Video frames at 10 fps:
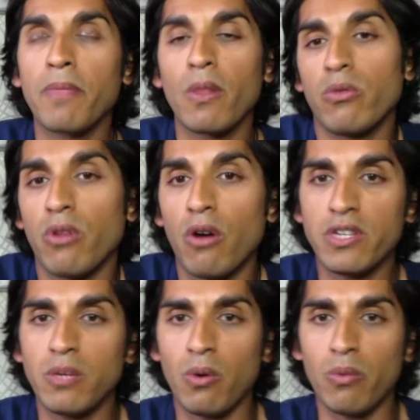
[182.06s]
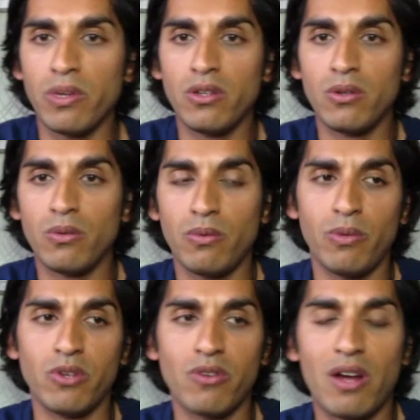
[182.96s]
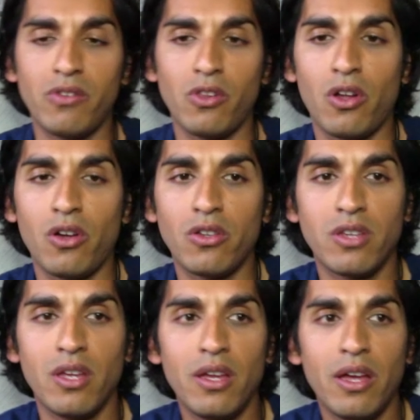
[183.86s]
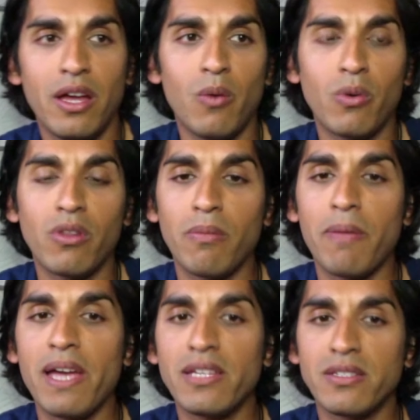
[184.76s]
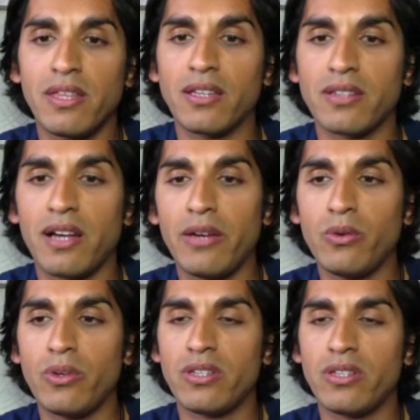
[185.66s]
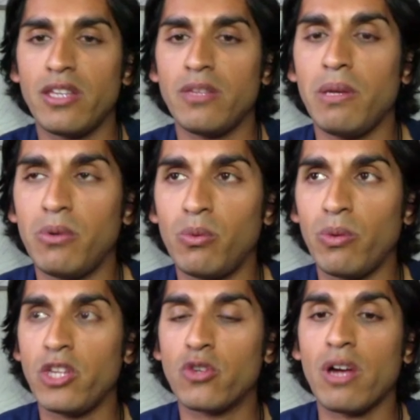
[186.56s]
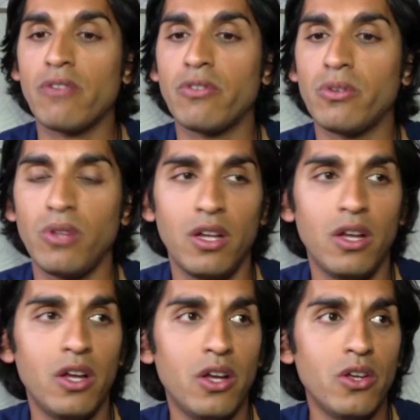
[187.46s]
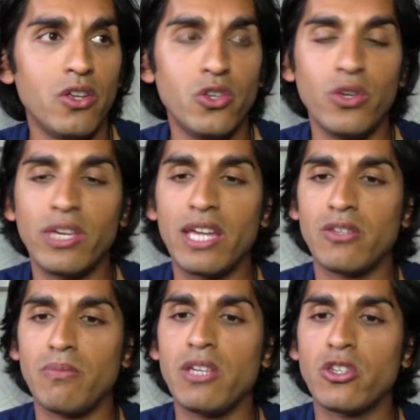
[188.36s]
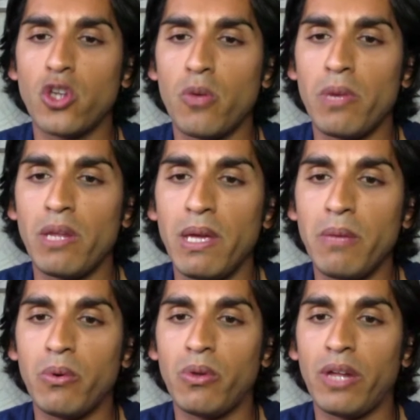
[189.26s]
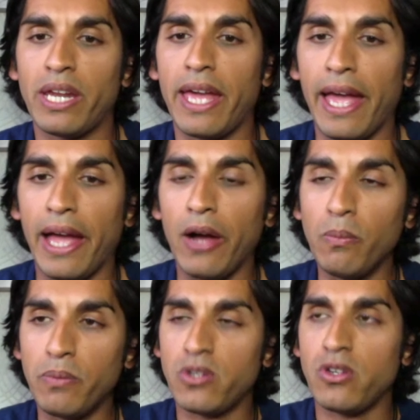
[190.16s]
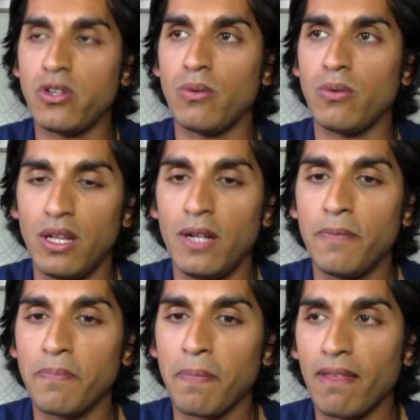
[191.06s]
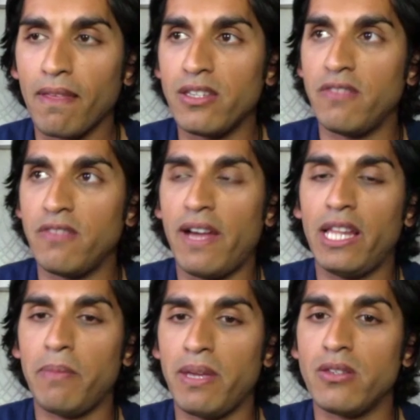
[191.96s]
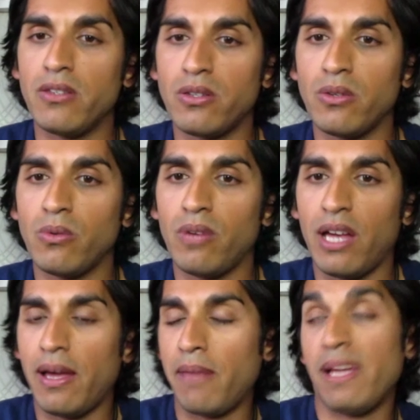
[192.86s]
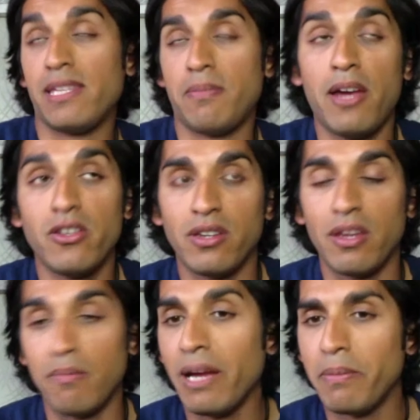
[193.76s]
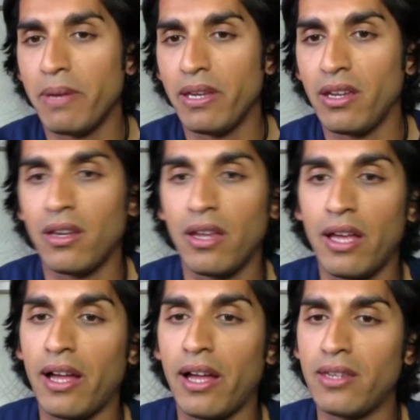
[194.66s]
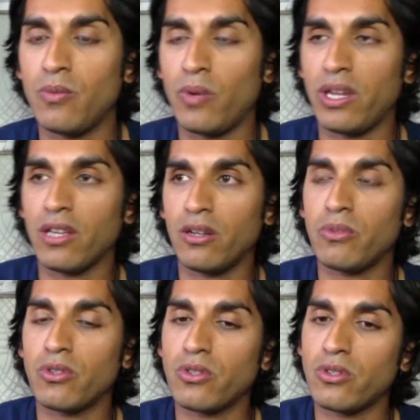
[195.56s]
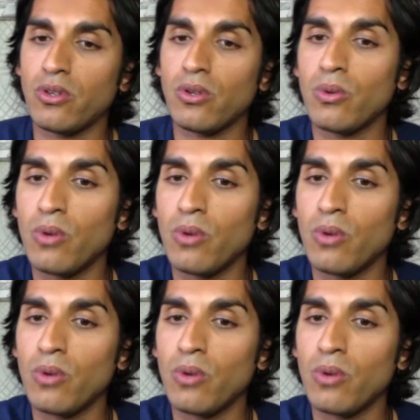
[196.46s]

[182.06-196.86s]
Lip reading: obviously, what we do. We travel a lot. One of the best things that I always say to people, when you travel, you get to meet so many people, and it helps you develop into a better person, in my opinion. And when it comes to